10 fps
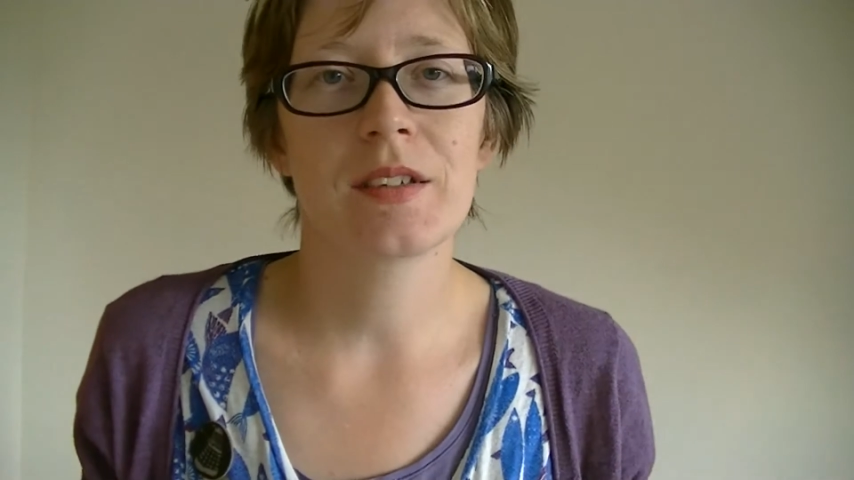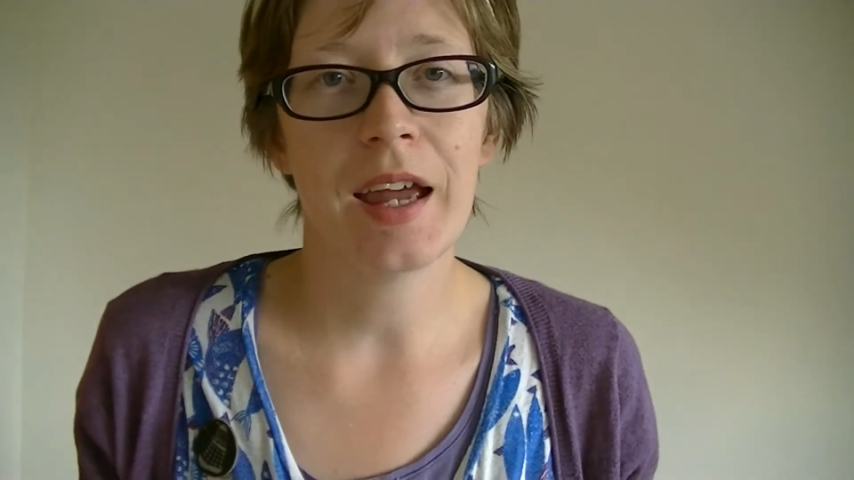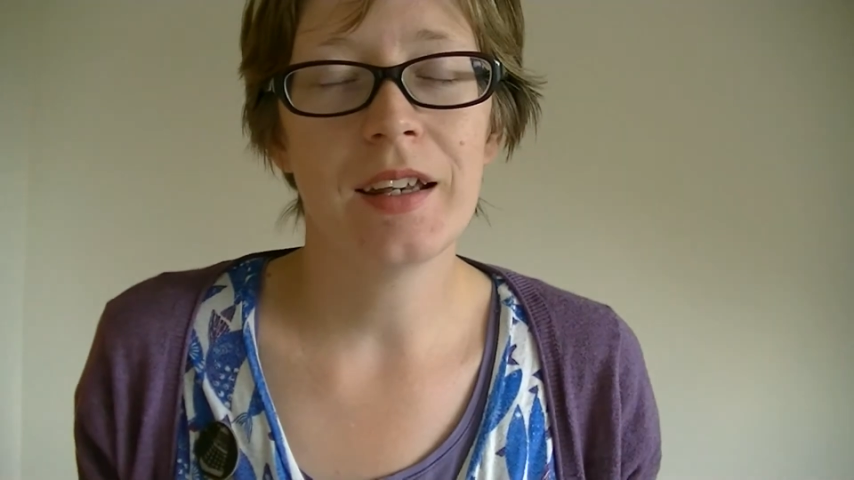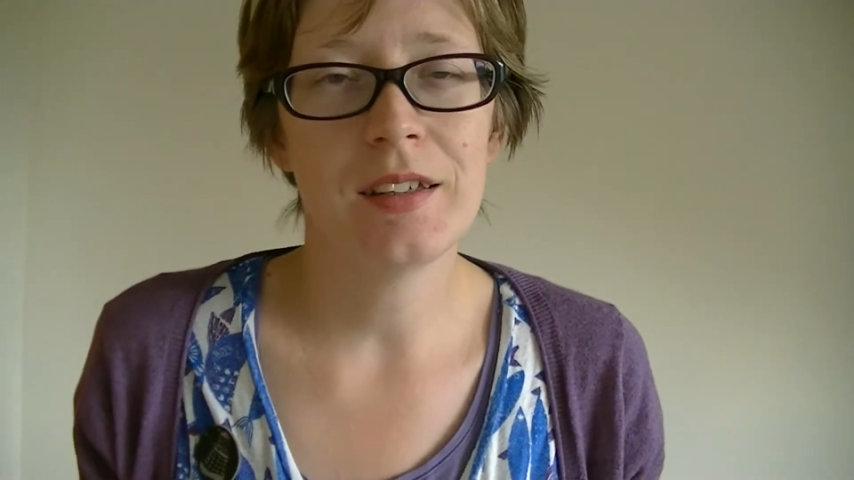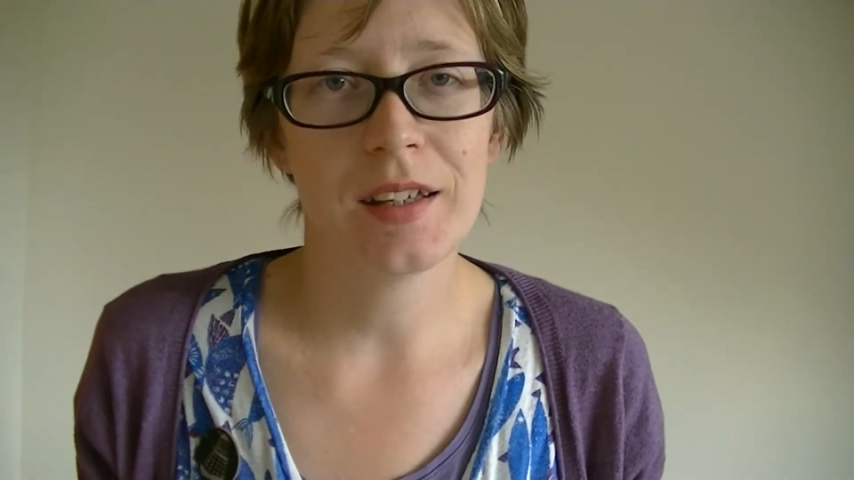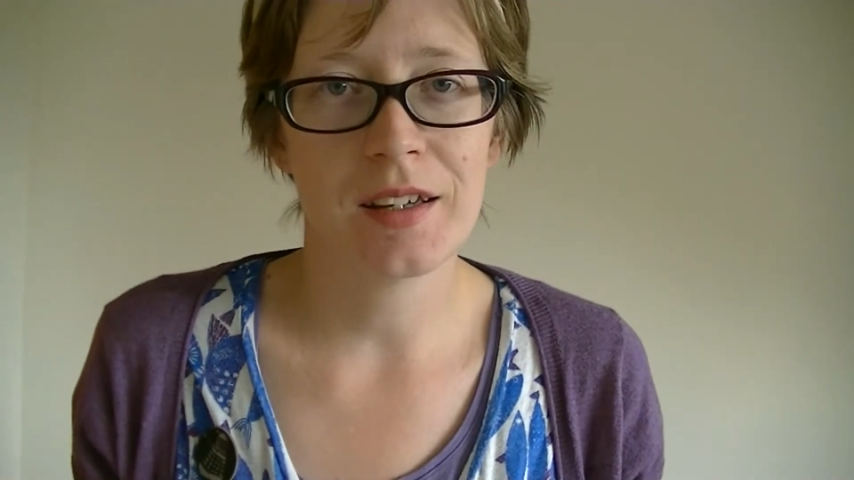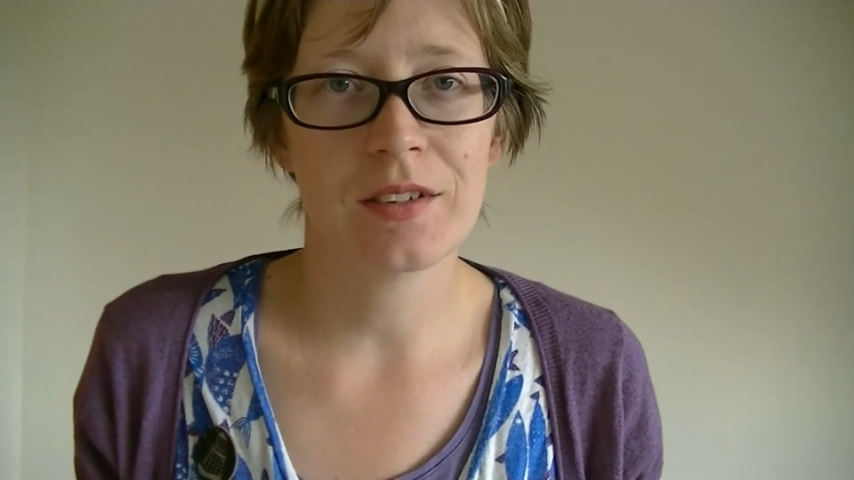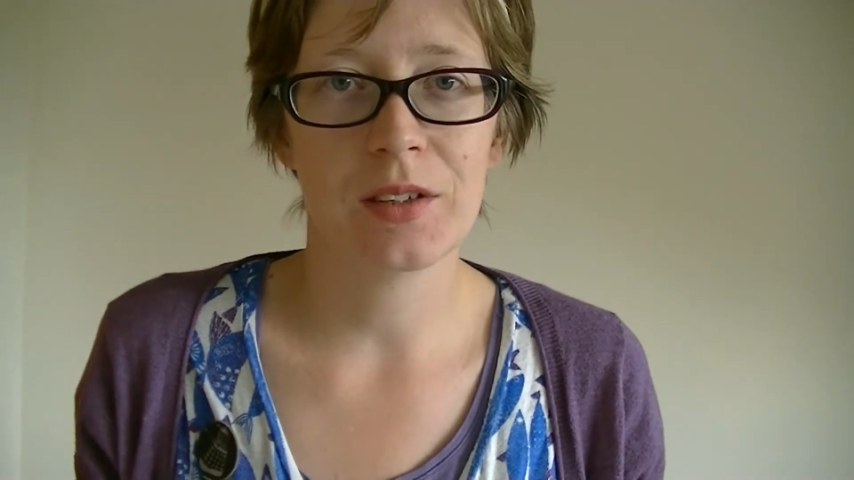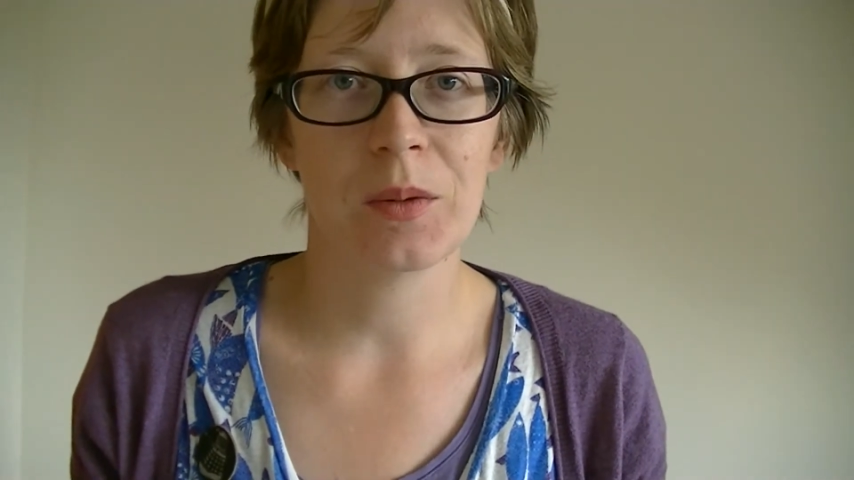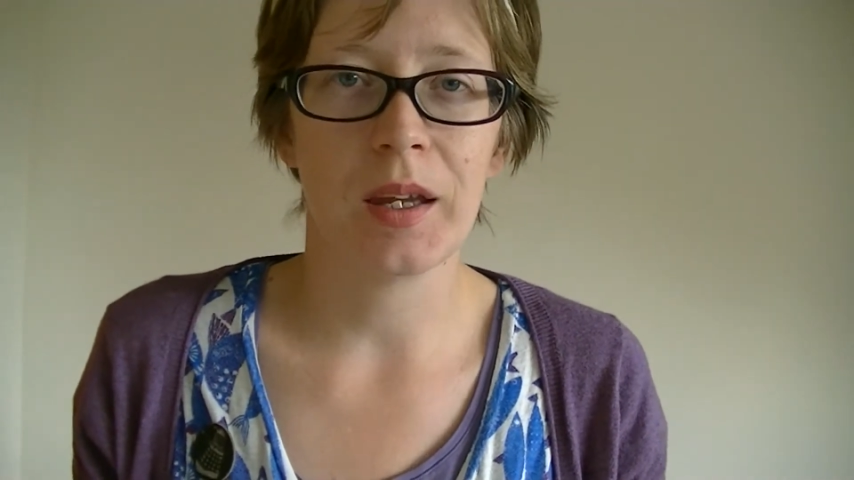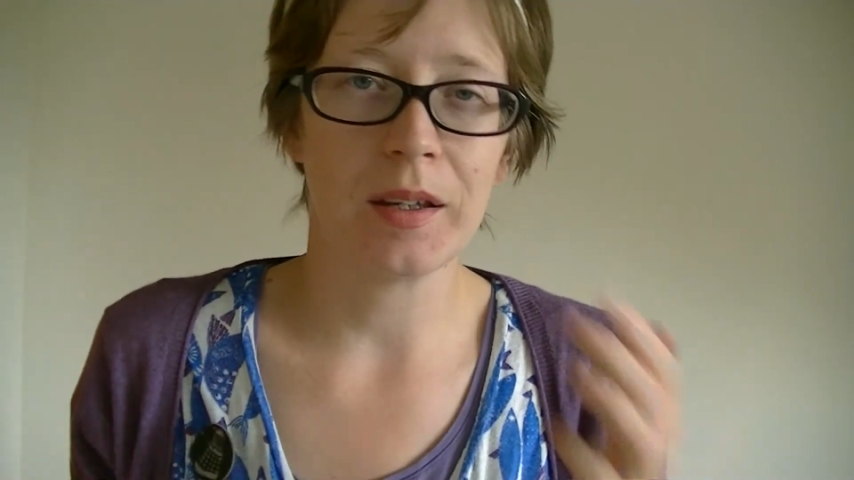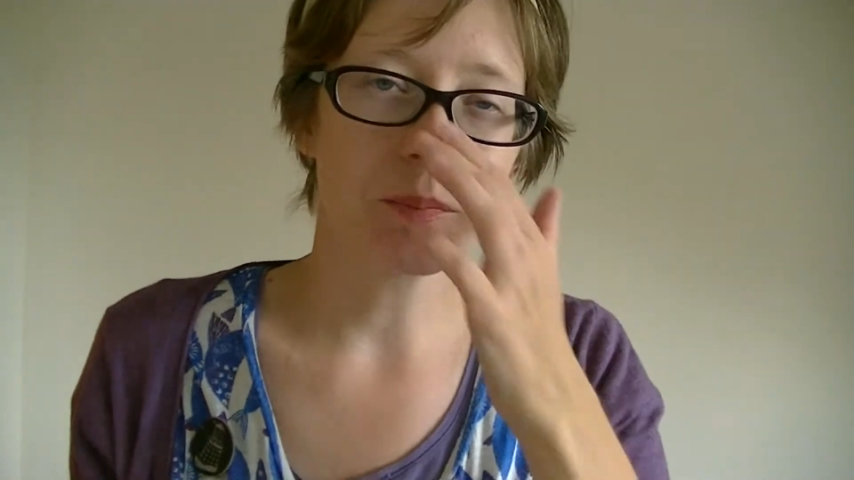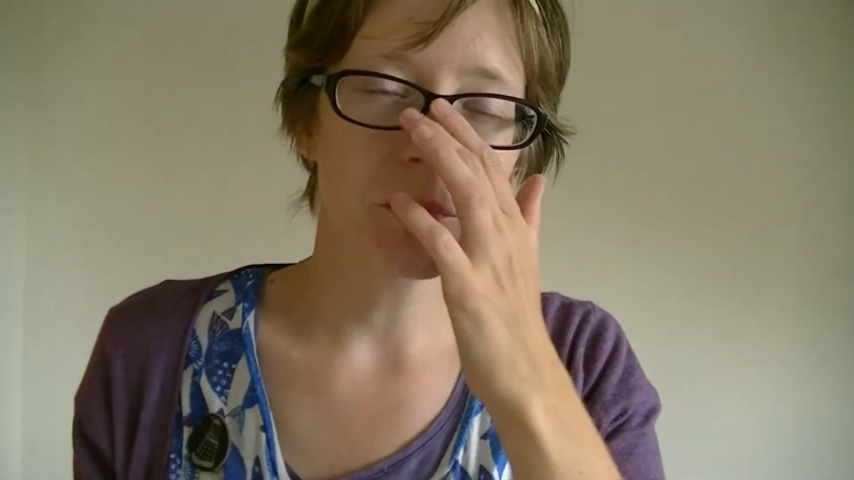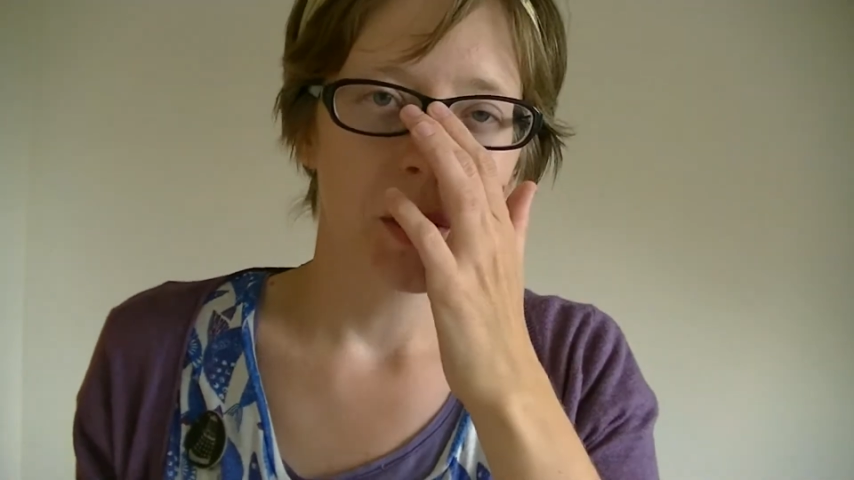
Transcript: 10 years doing,